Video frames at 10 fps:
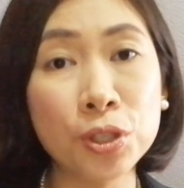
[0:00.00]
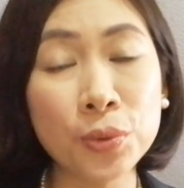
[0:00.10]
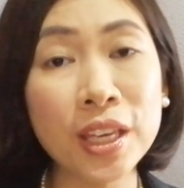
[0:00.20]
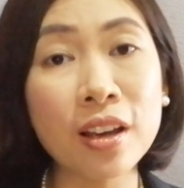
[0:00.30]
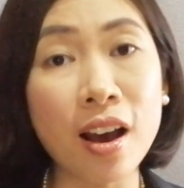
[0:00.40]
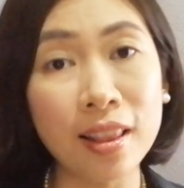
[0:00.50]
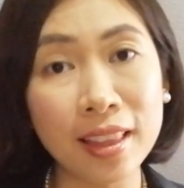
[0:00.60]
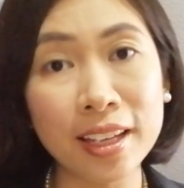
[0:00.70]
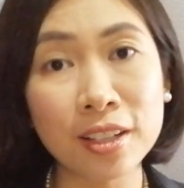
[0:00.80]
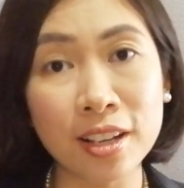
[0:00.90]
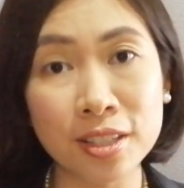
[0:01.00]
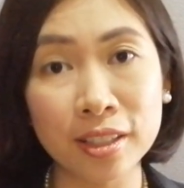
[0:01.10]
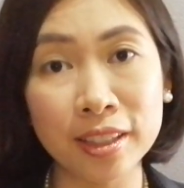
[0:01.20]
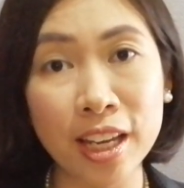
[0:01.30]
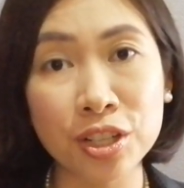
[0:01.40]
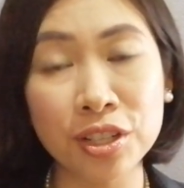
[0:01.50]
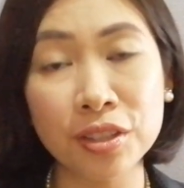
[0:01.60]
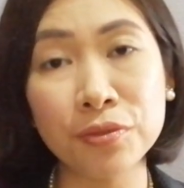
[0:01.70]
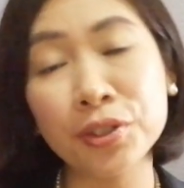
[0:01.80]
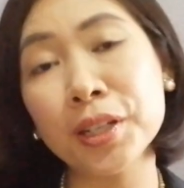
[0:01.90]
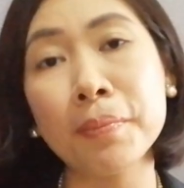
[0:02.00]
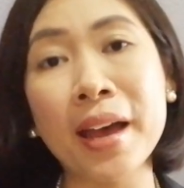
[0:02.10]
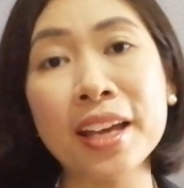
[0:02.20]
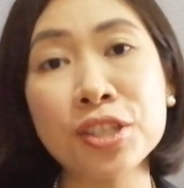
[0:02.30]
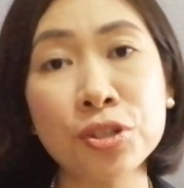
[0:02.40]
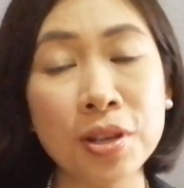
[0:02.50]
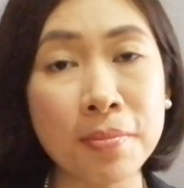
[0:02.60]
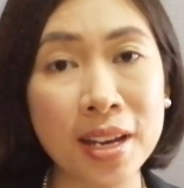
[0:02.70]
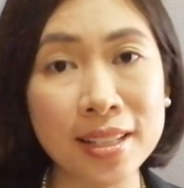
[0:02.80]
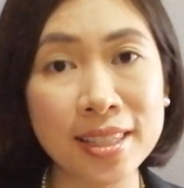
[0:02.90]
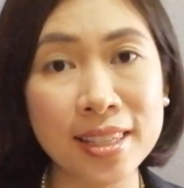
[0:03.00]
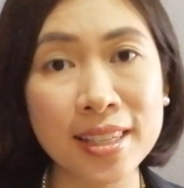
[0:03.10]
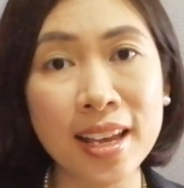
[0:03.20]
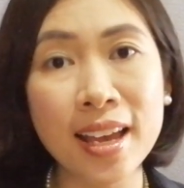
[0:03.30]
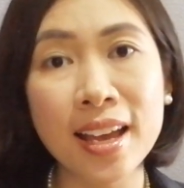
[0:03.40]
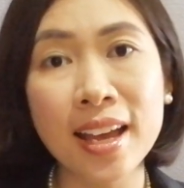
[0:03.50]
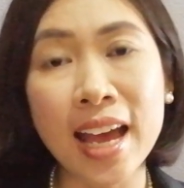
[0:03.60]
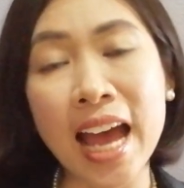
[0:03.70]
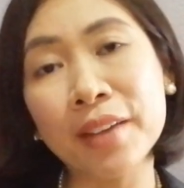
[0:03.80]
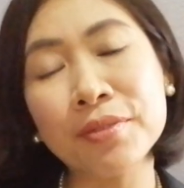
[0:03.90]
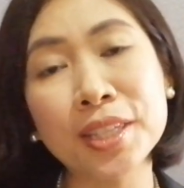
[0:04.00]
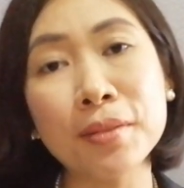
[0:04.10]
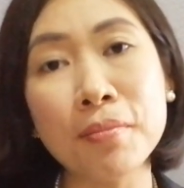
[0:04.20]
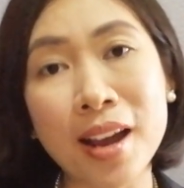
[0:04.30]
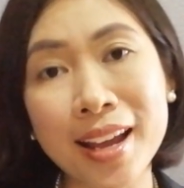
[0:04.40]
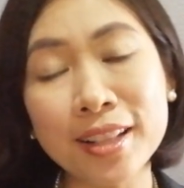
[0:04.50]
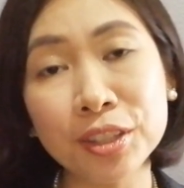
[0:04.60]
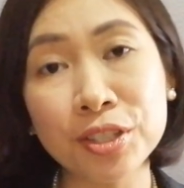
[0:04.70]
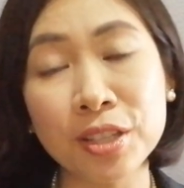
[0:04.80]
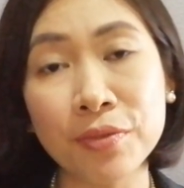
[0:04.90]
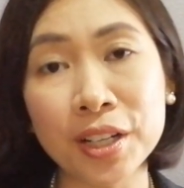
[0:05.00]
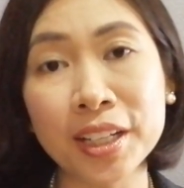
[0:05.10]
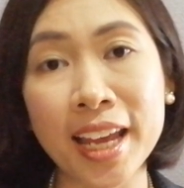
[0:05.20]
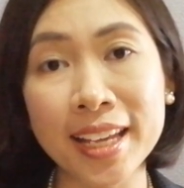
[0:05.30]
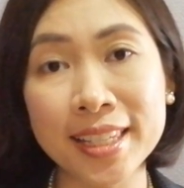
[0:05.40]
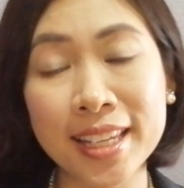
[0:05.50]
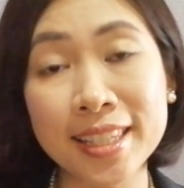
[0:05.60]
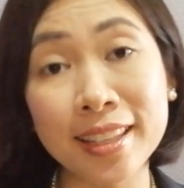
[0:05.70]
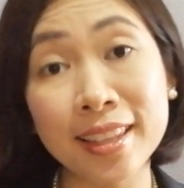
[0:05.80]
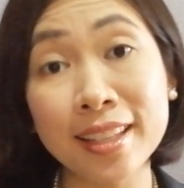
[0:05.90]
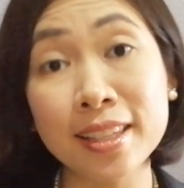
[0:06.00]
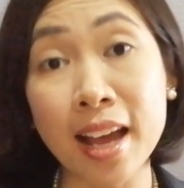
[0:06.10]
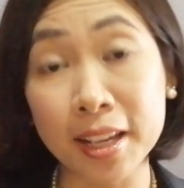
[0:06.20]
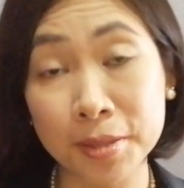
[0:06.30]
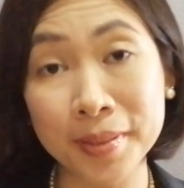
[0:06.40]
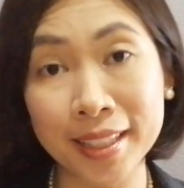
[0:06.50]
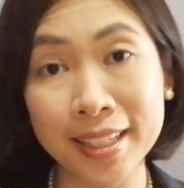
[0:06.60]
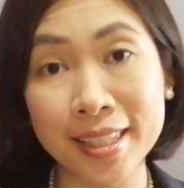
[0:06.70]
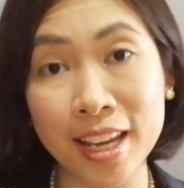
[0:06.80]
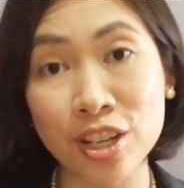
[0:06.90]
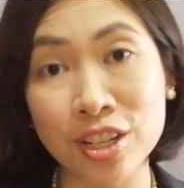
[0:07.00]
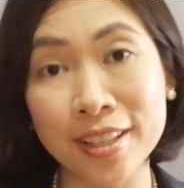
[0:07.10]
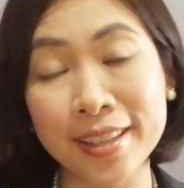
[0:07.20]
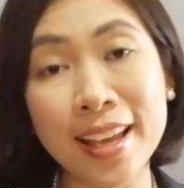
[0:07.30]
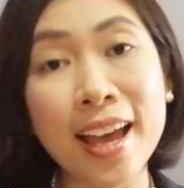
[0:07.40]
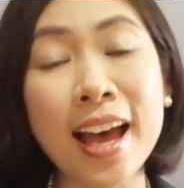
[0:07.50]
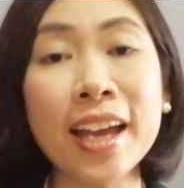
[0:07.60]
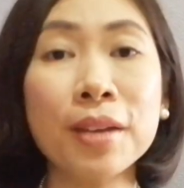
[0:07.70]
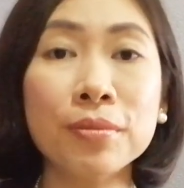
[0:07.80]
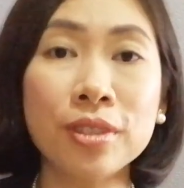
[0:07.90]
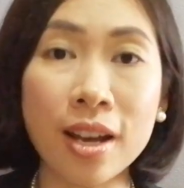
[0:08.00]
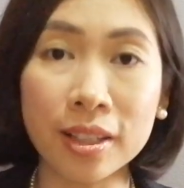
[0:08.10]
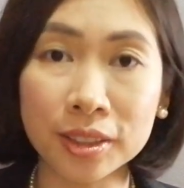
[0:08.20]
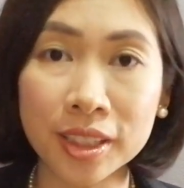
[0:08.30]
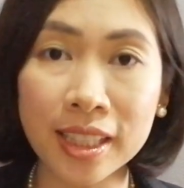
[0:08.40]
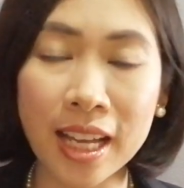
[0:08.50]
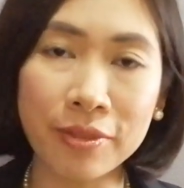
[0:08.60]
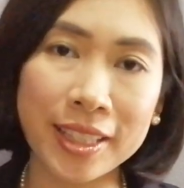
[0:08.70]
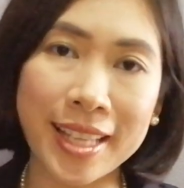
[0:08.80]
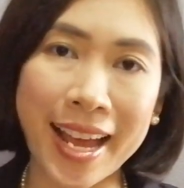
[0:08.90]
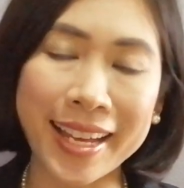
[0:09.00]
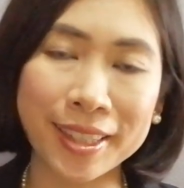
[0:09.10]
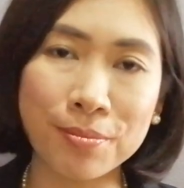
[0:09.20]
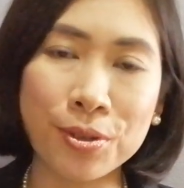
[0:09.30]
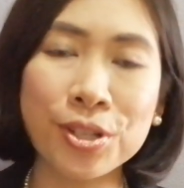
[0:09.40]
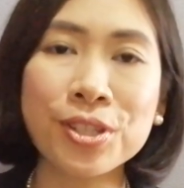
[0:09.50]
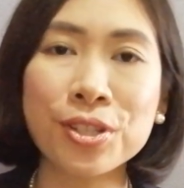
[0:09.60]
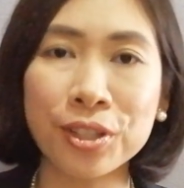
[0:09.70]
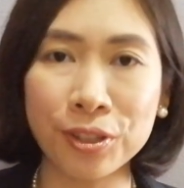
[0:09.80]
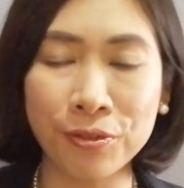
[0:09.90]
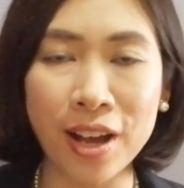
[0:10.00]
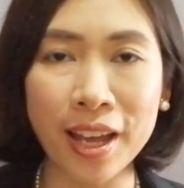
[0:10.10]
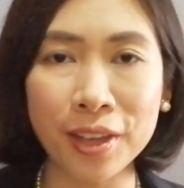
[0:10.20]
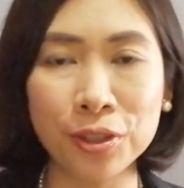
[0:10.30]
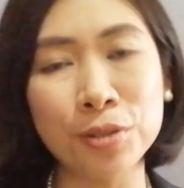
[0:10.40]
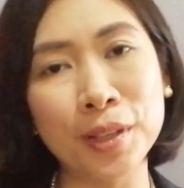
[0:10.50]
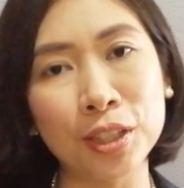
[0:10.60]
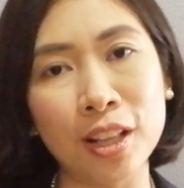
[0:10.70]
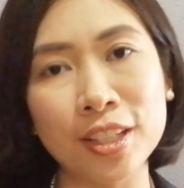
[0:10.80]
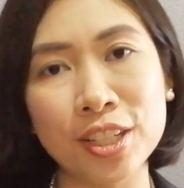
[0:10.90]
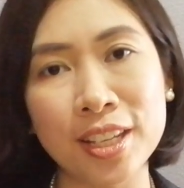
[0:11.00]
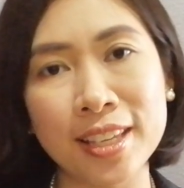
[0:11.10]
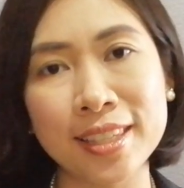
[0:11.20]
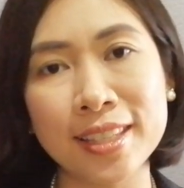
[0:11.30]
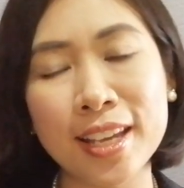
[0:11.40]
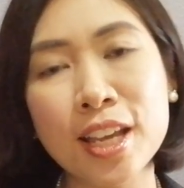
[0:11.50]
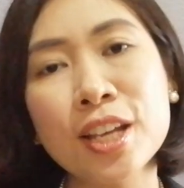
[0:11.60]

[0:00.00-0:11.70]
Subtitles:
doing online consultation for the past 3 months, I've seen mild to severe cases that needs hospitalization. I am Dr. Lavinda, board certified dermatologist.